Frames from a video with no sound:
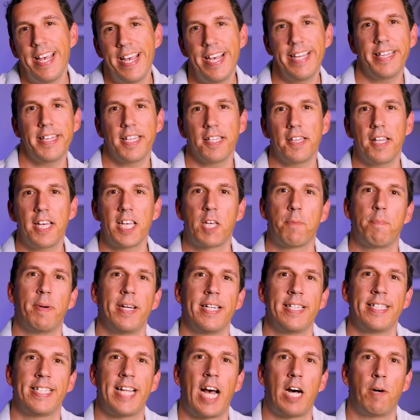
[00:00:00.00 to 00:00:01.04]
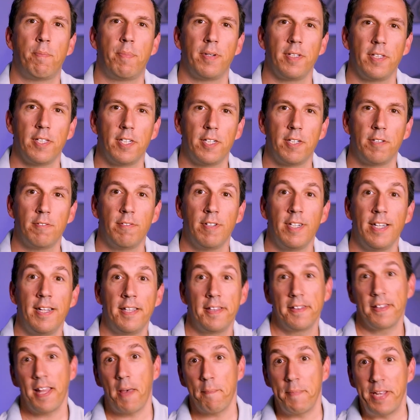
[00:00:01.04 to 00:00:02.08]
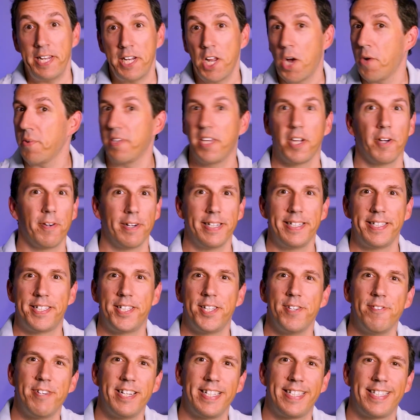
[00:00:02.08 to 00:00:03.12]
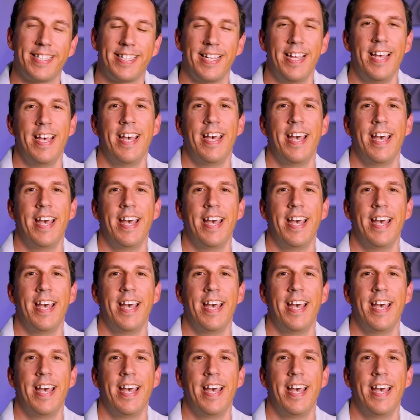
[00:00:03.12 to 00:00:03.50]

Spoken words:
hit the like button down below. Let me know you're into it.